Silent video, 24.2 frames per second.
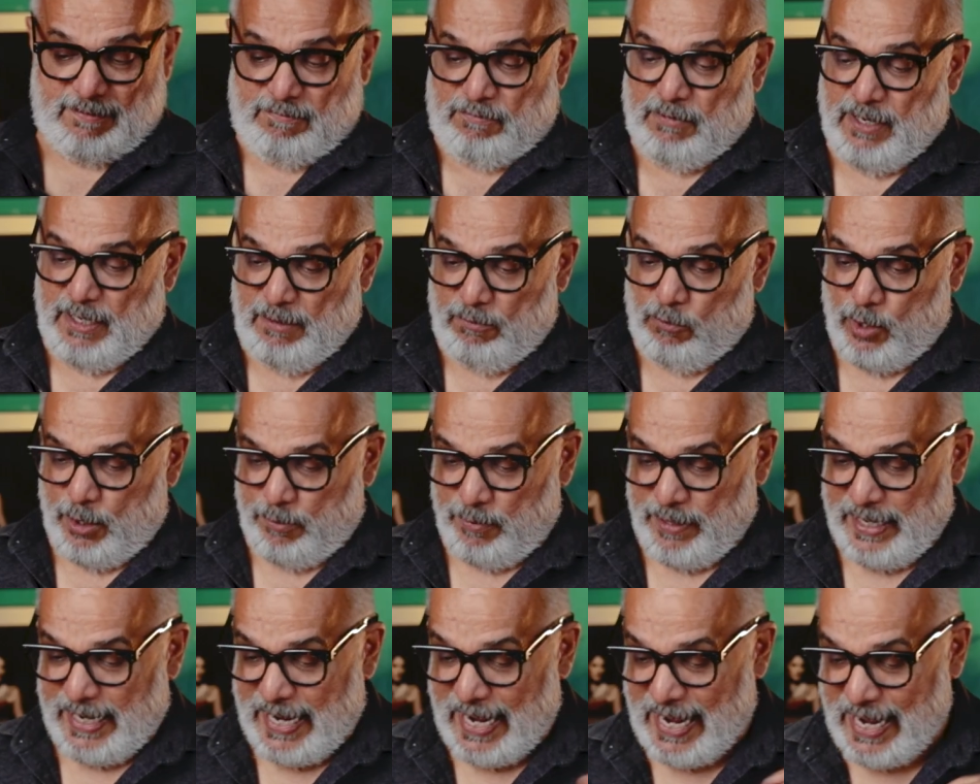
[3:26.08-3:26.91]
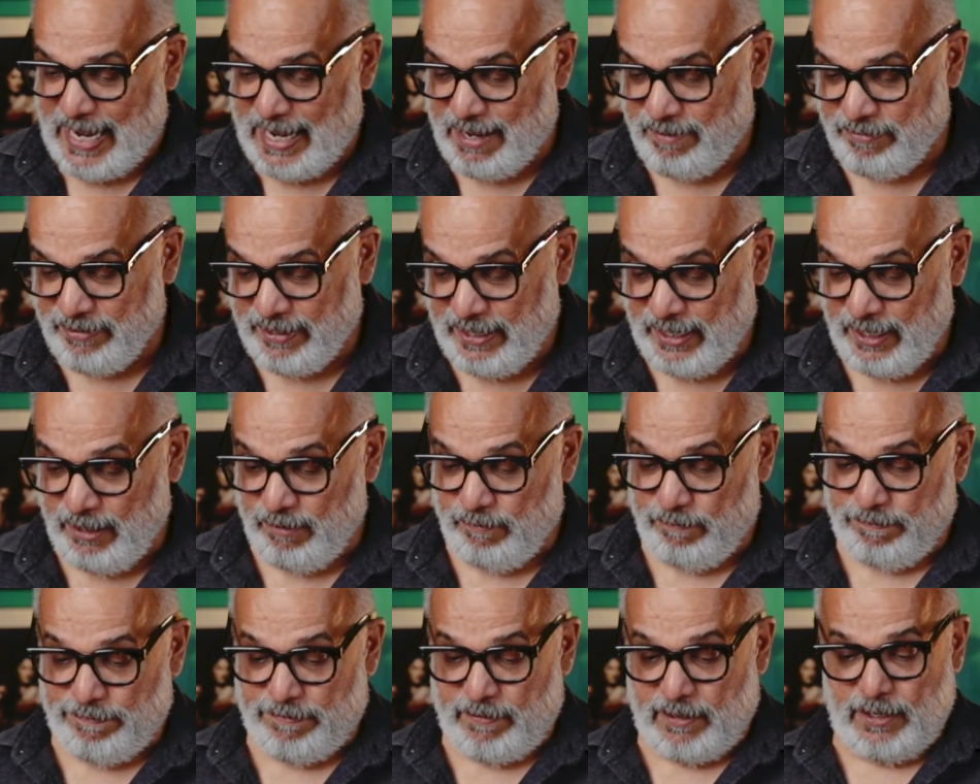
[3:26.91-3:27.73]
Well, what we have in
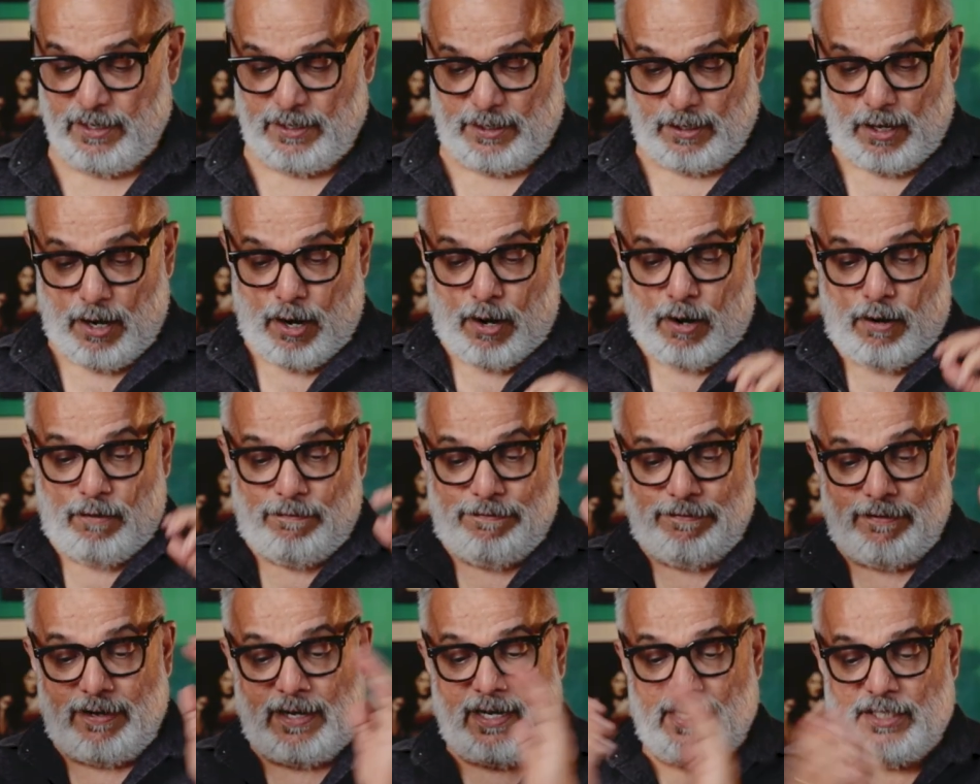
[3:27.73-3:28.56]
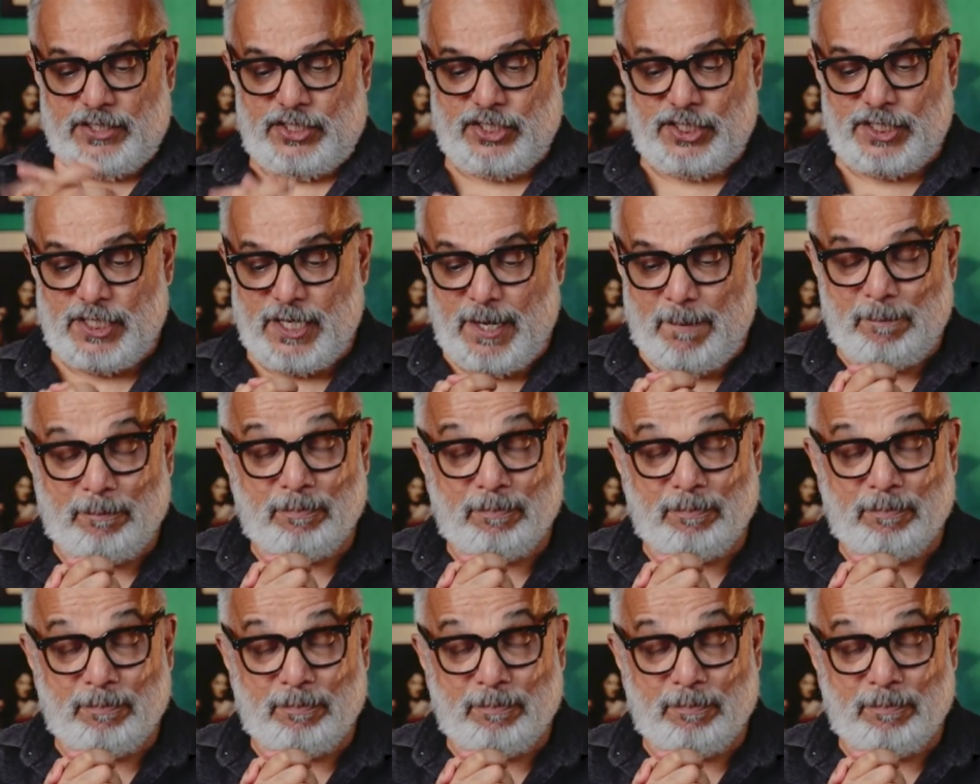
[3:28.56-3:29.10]
front of us.